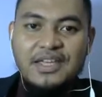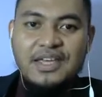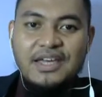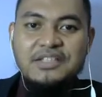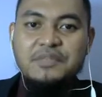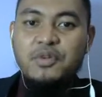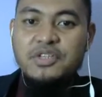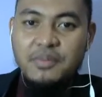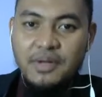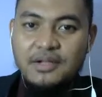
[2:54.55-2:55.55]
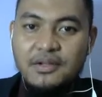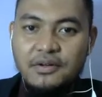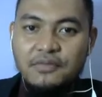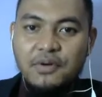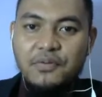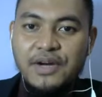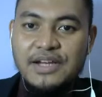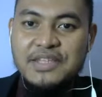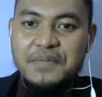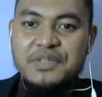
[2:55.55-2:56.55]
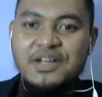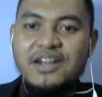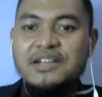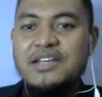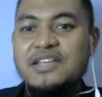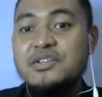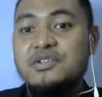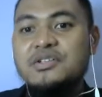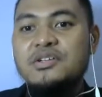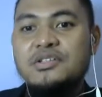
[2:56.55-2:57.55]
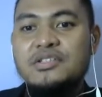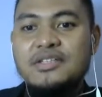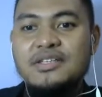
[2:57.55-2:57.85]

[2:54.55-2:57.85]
Is it possible for foreign ships carrying dangerous goods